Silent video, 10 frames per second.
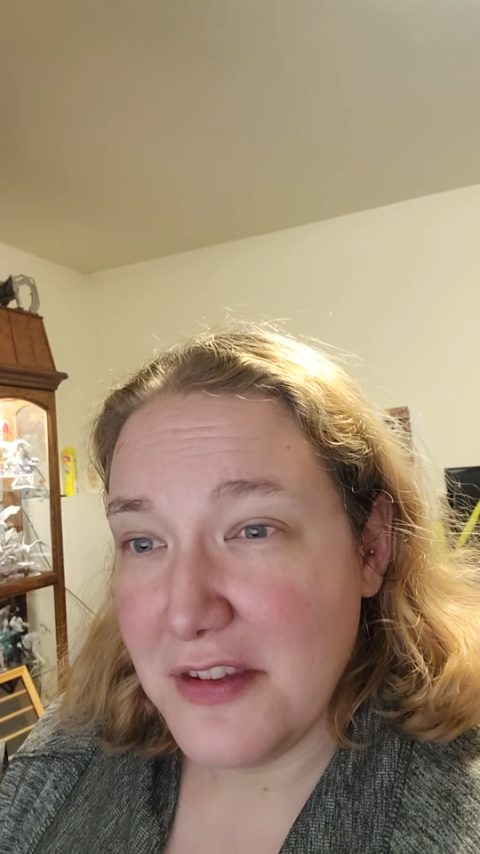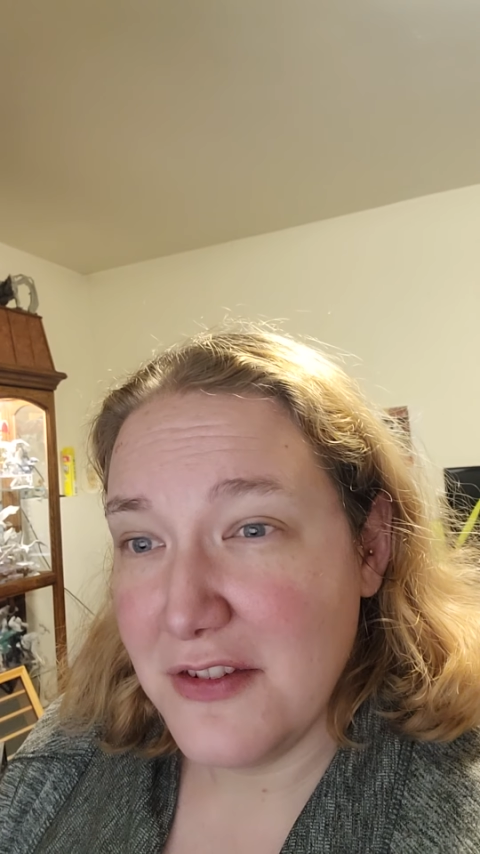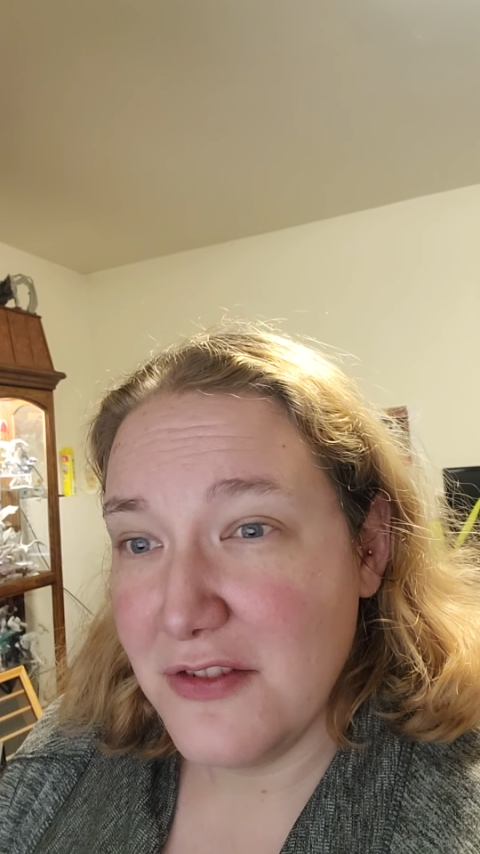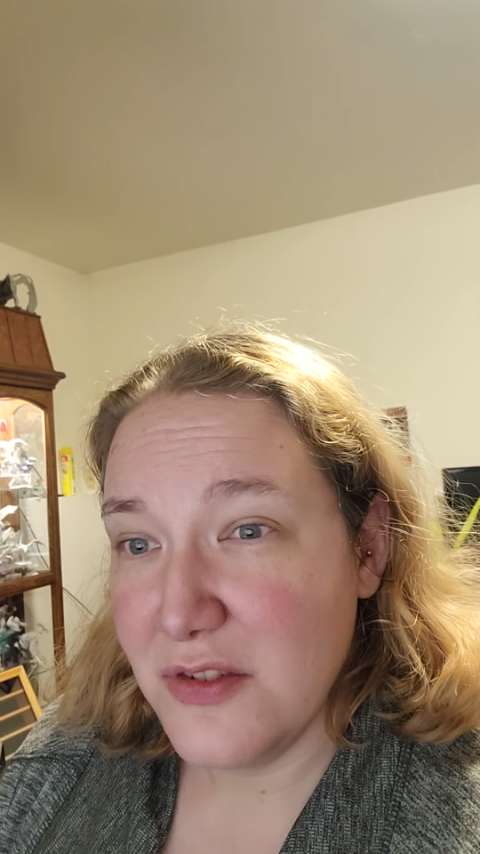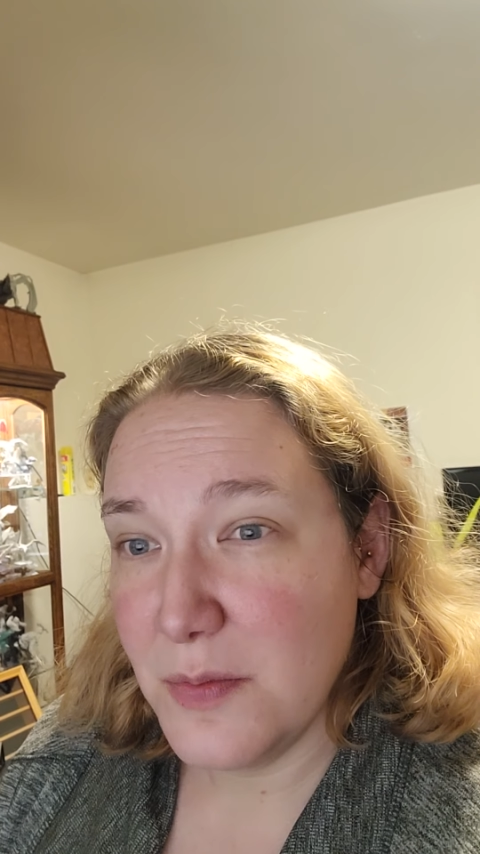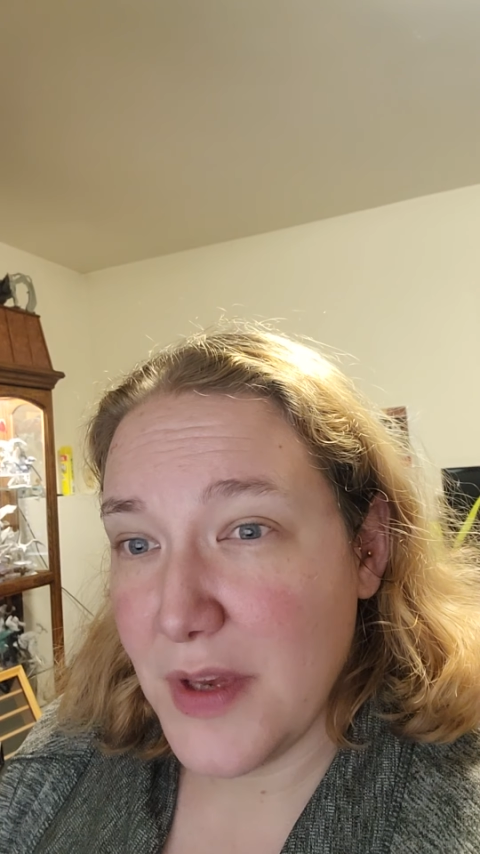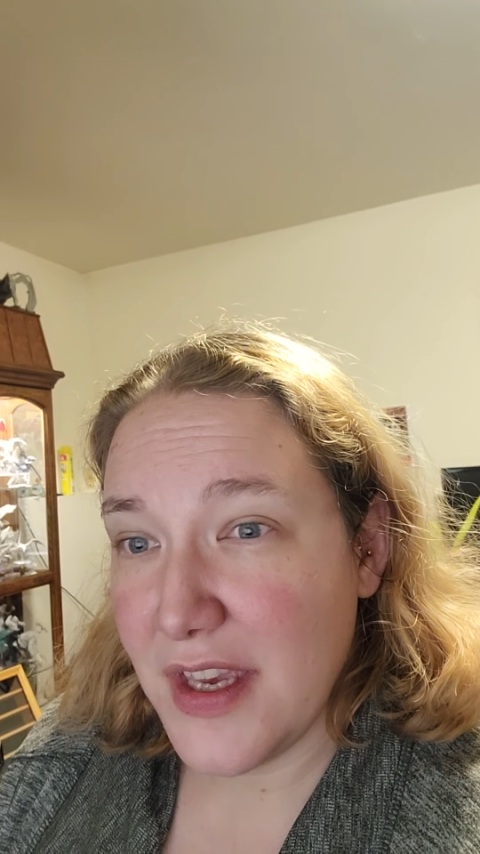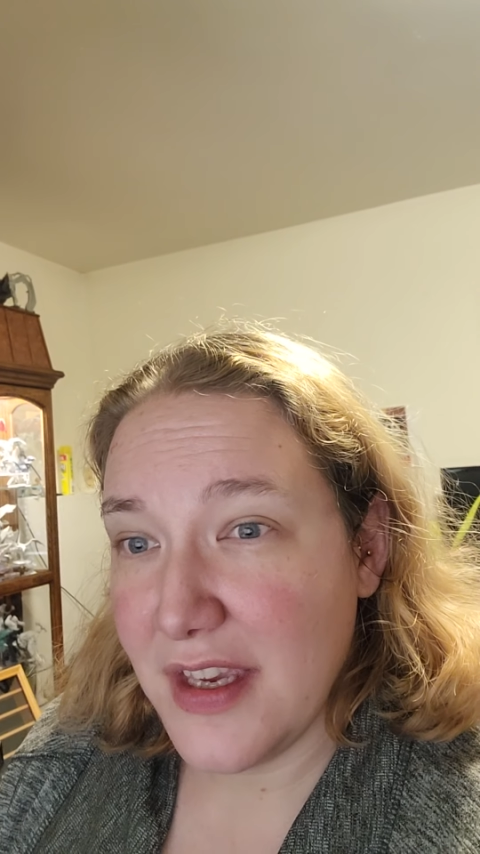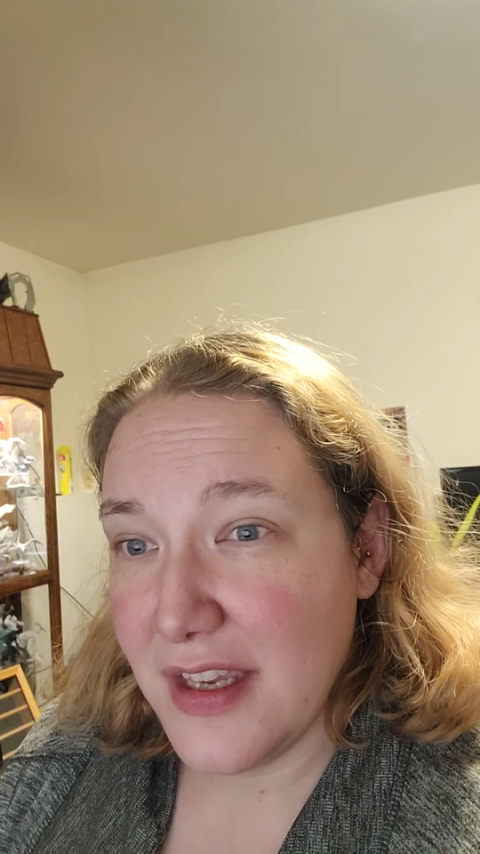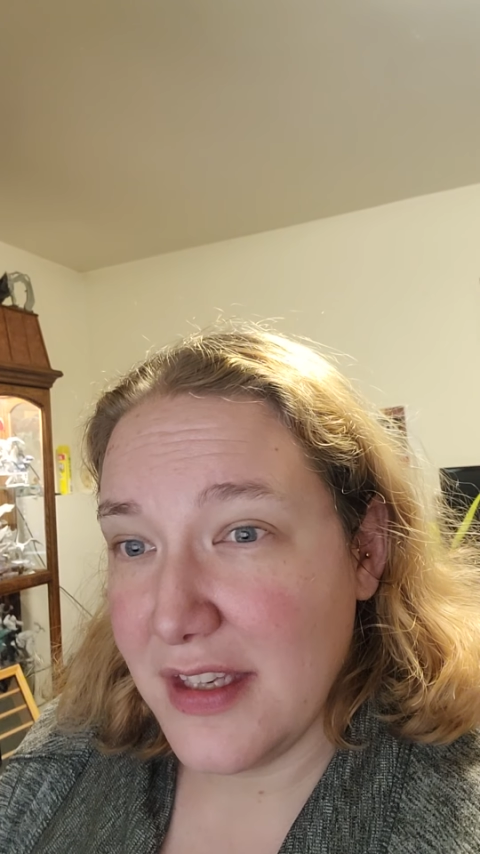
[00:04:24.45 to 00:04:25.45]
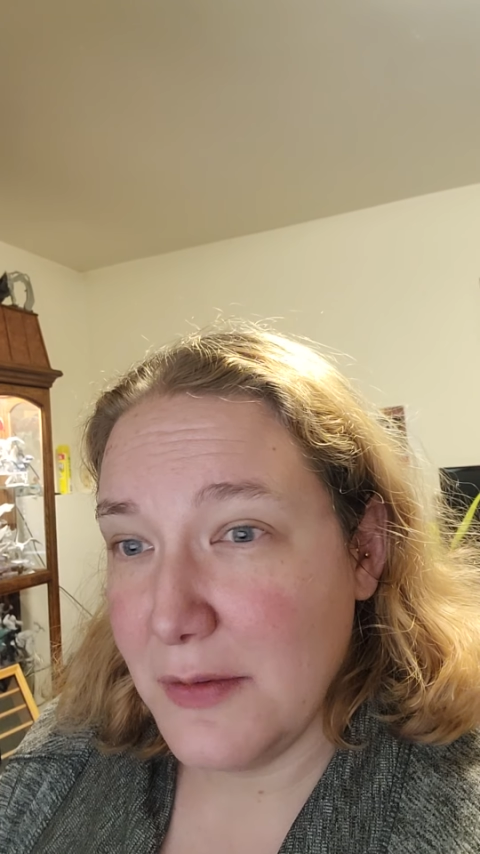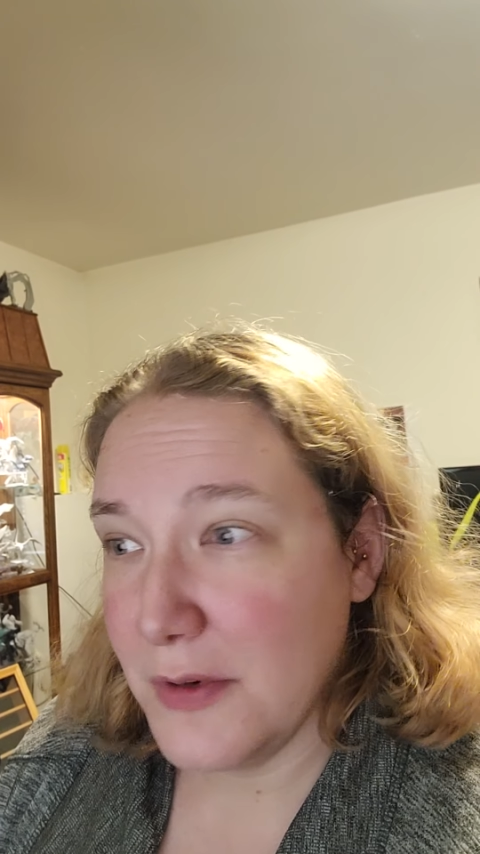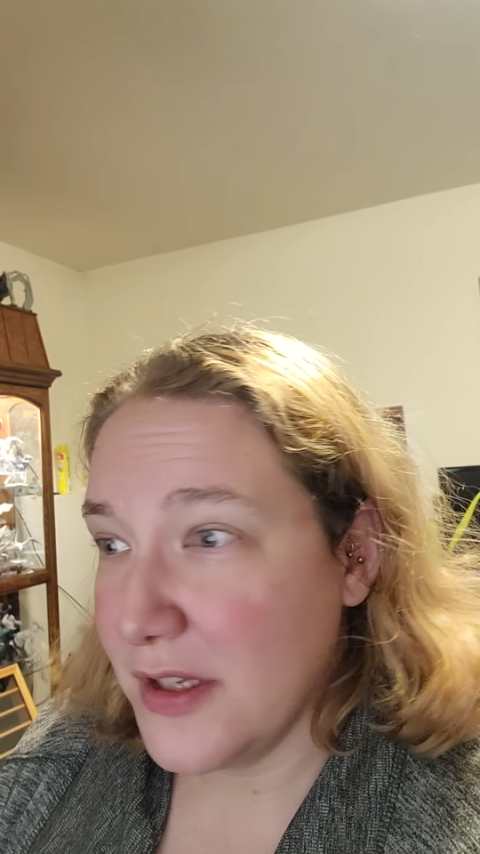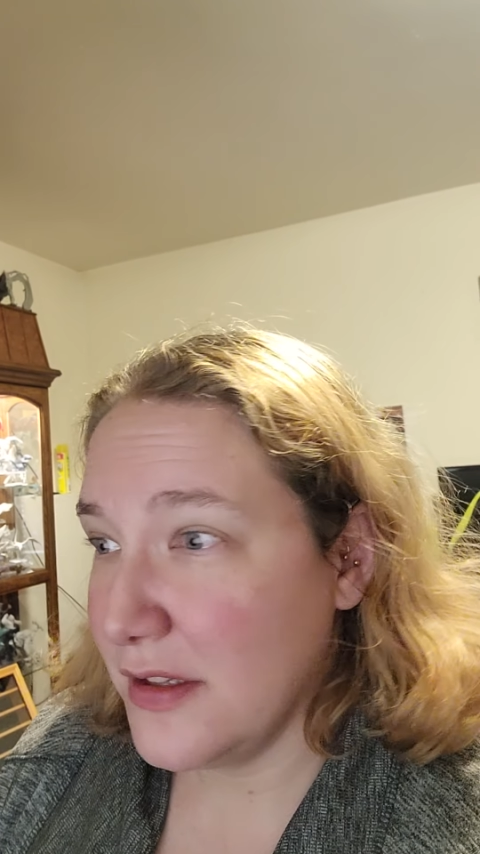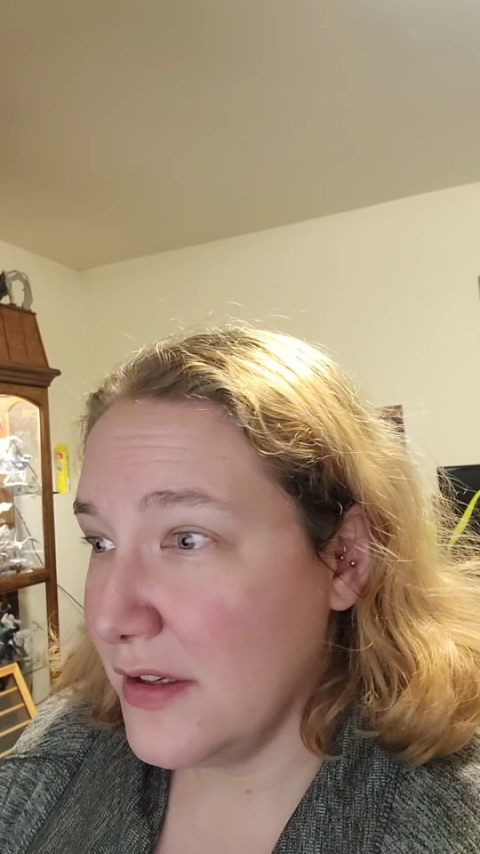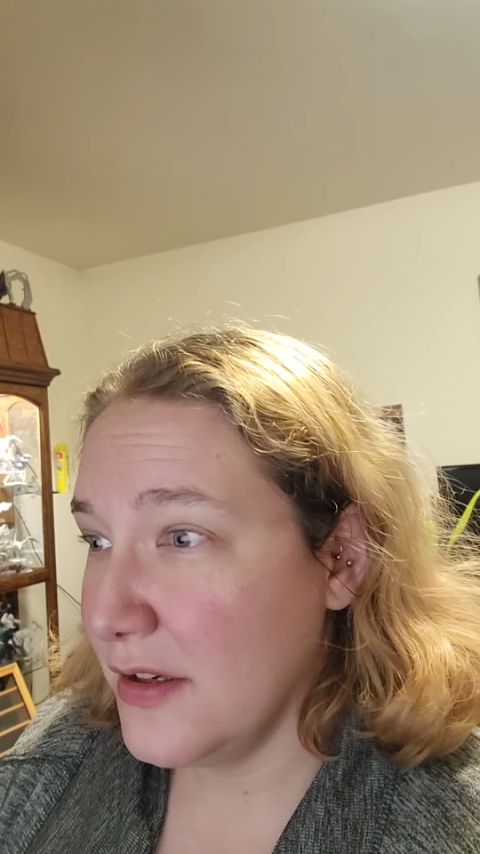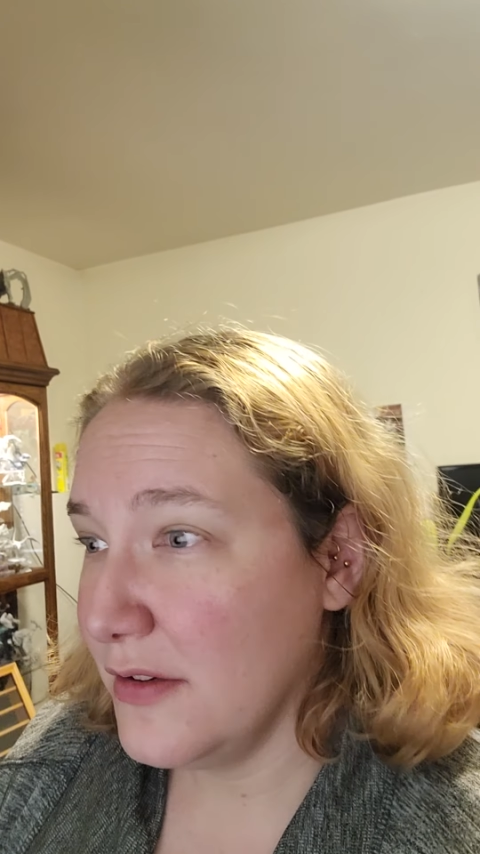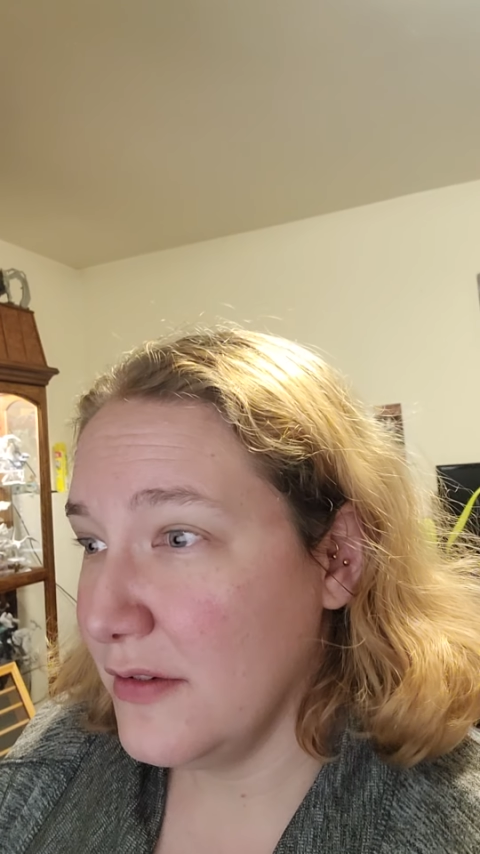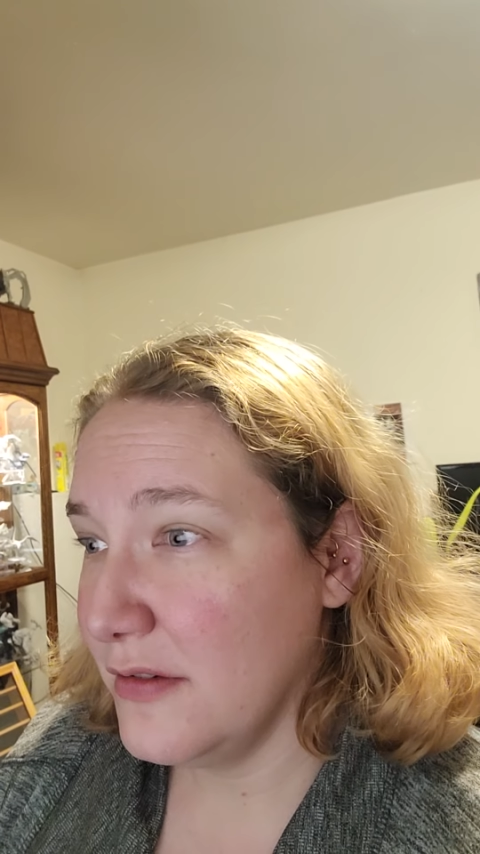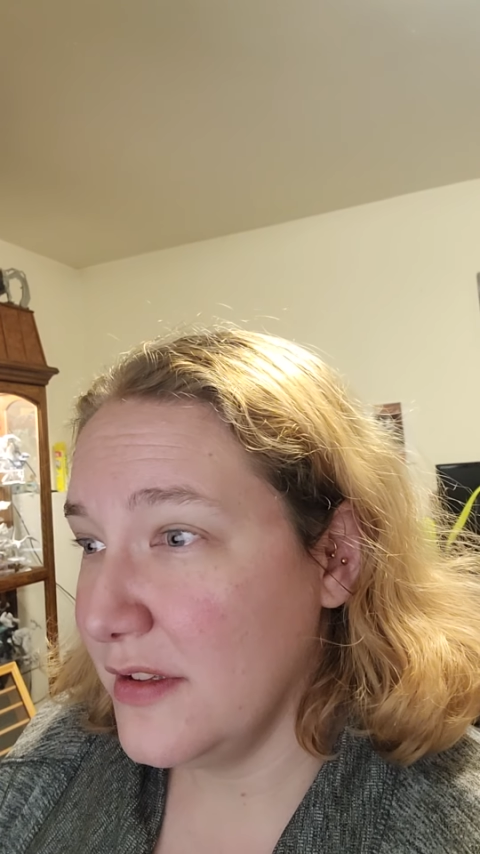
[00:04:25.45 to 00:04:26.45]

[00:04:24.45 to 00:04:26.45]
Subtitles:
news by anyone who